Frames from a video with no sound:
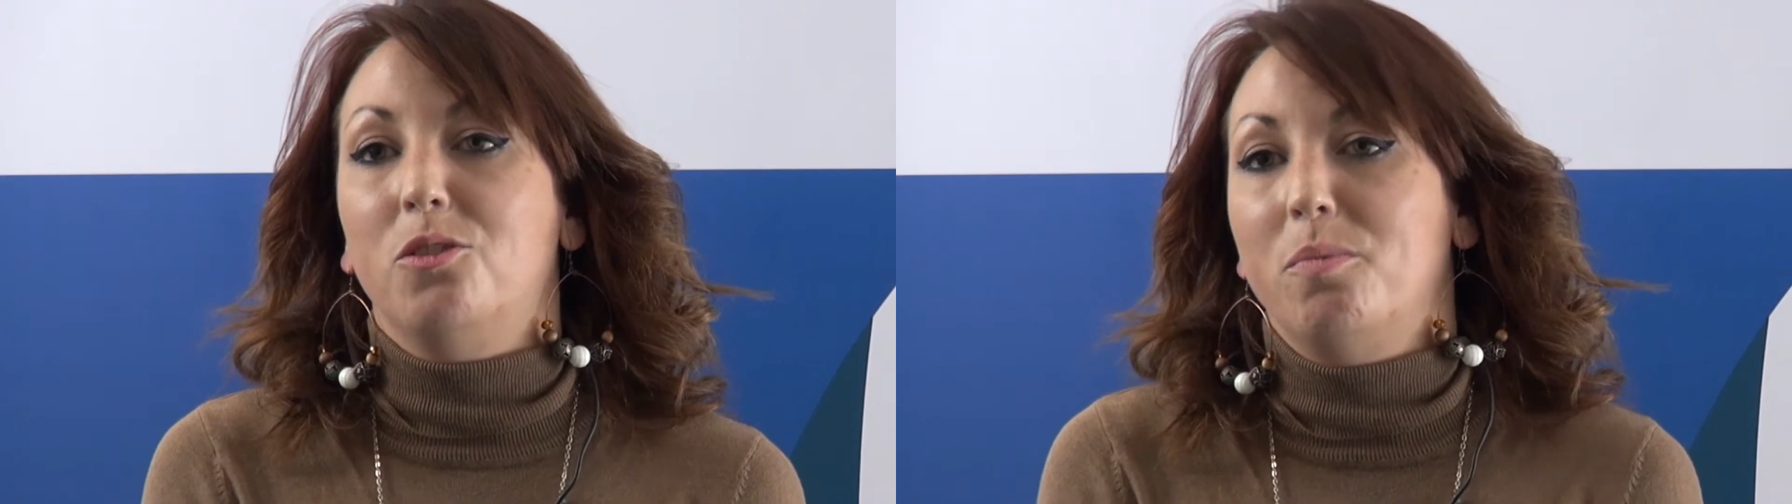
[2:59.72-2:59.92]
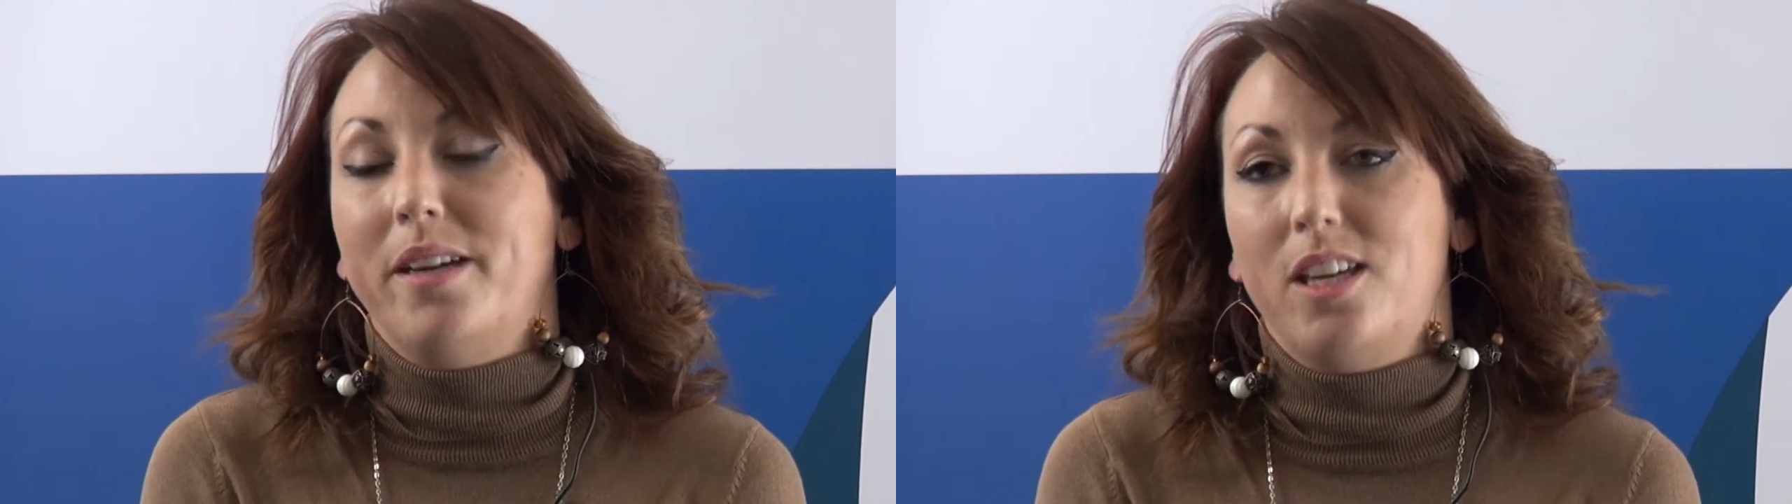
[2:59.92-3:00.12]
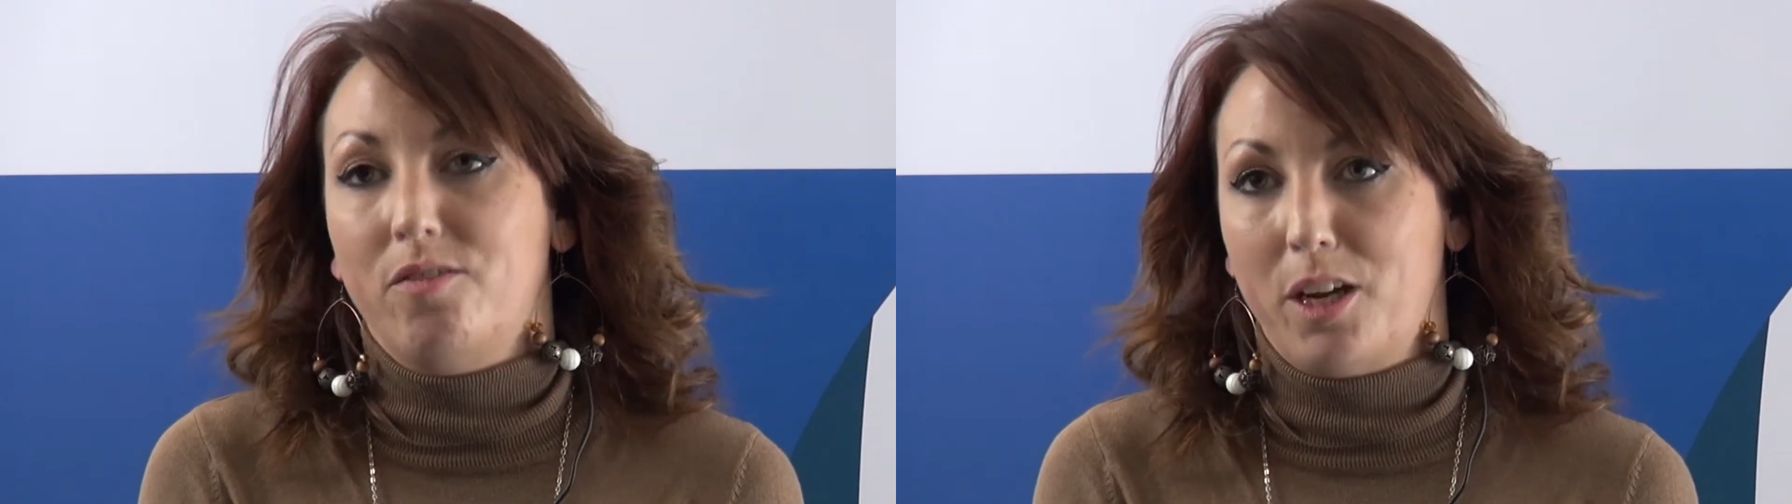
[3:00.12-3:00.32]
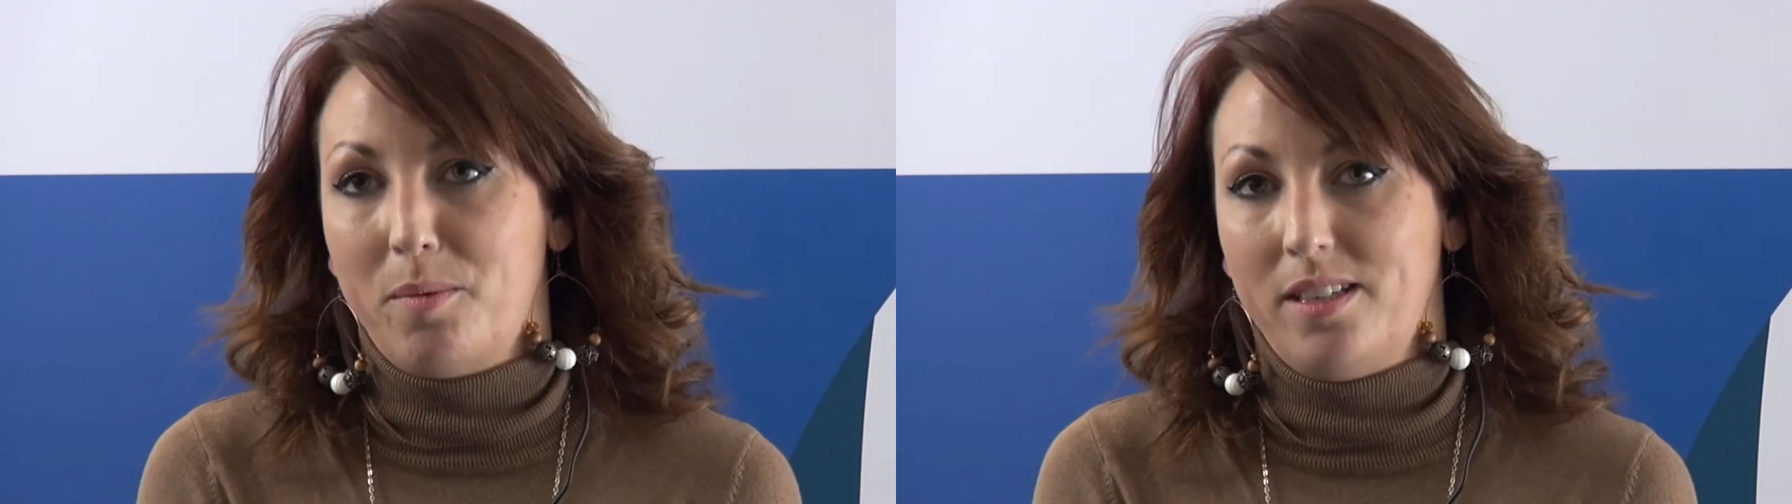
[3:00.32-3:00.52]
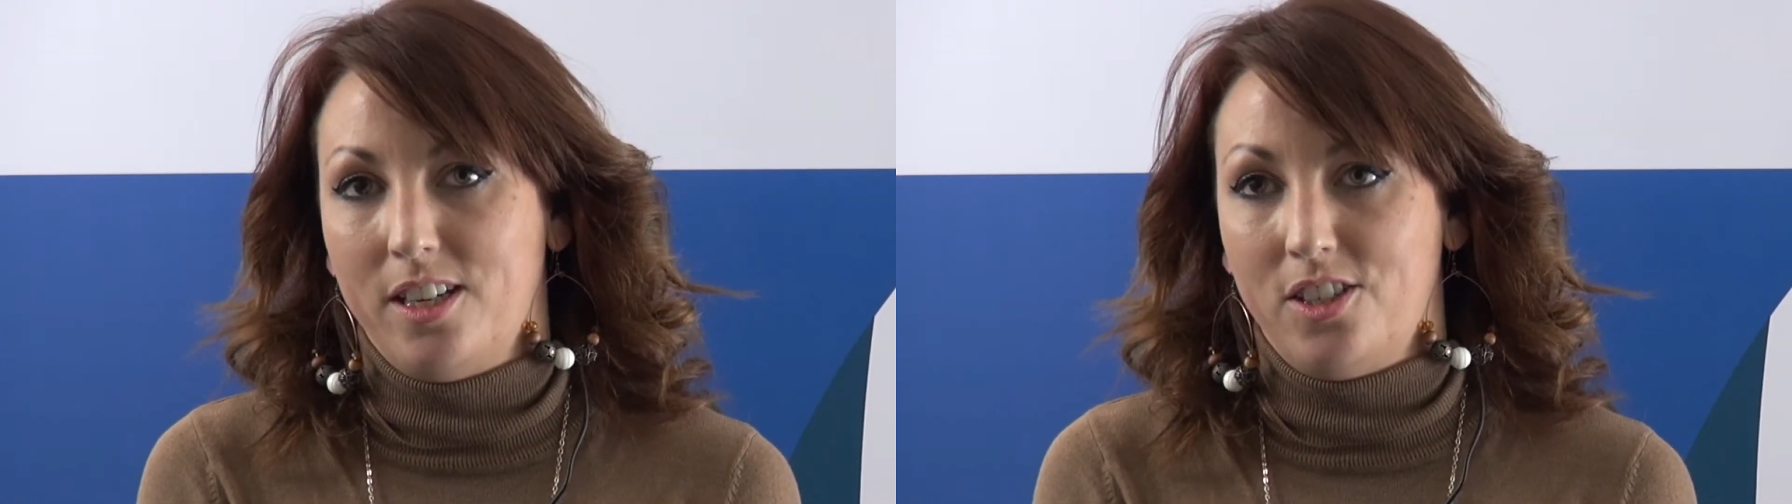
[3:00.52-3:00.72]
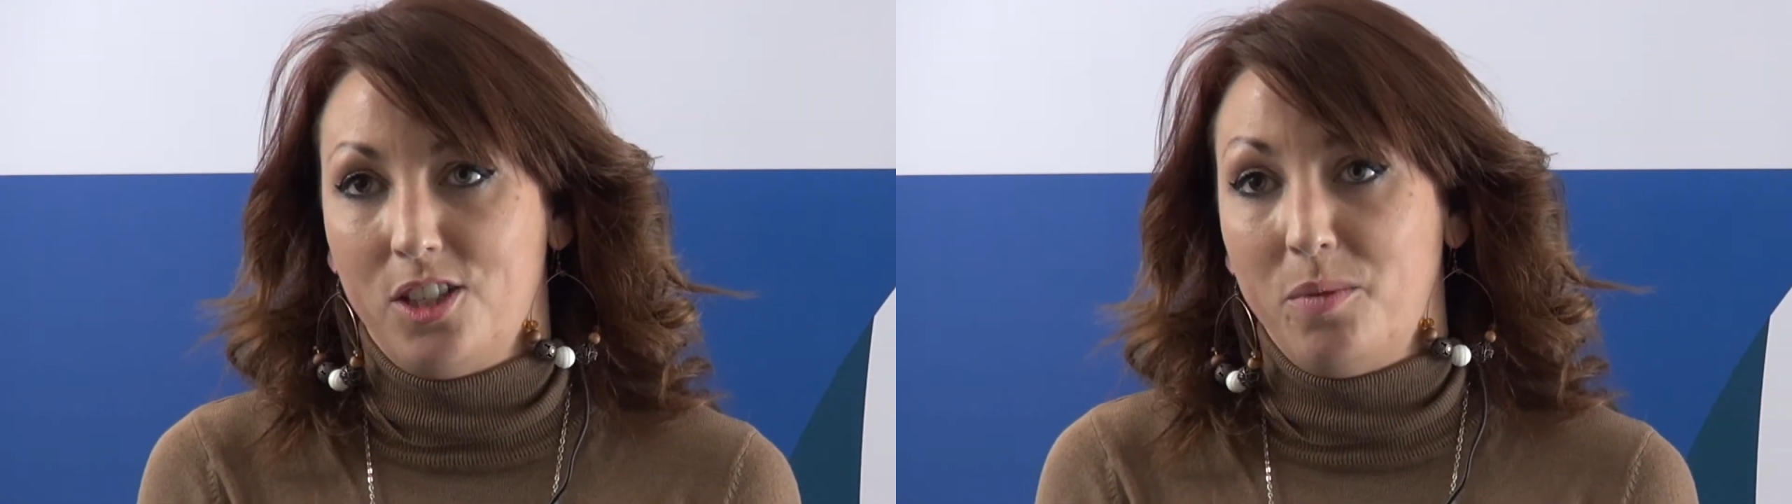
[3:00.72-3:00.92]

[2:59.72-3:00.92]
or making recommendations